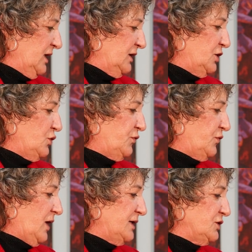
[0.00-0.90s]
"You
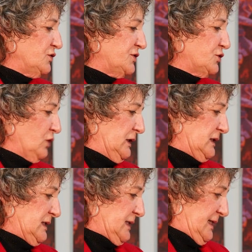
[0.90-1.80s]
find your
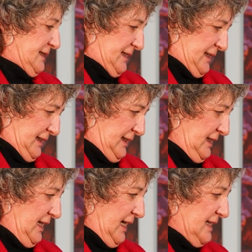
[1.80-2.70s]
strengths, I
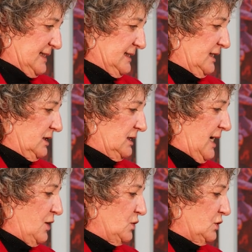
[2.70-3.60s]
see," Aslan
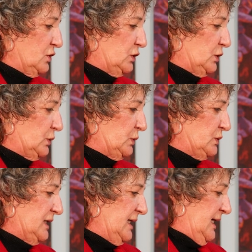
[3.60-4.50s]

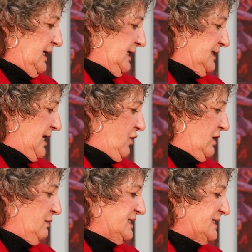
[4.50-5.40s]
glowed, "and now
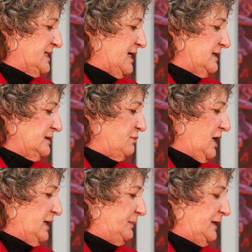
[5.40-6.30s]
I must send
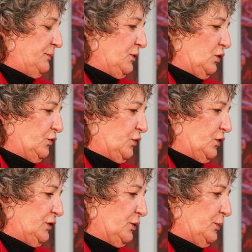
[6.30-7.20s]
my people
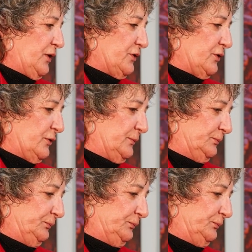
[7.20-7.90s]
for your brother."